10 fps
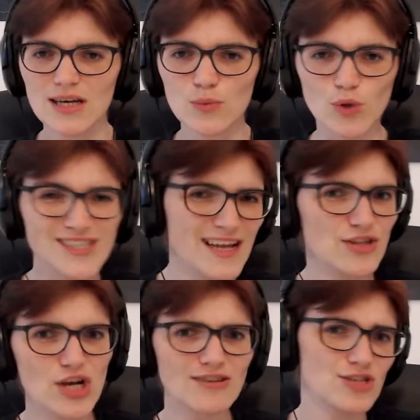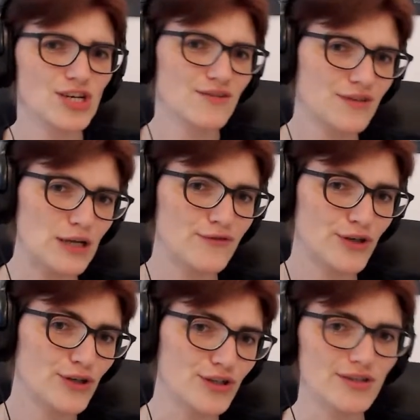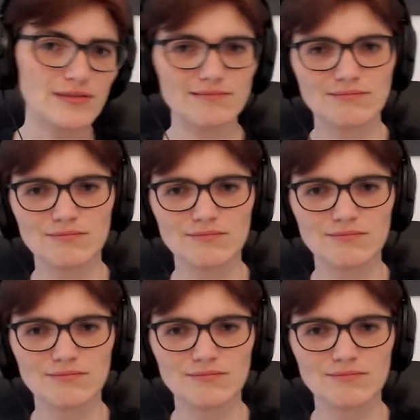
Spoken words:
Was that the origin of life on Earth?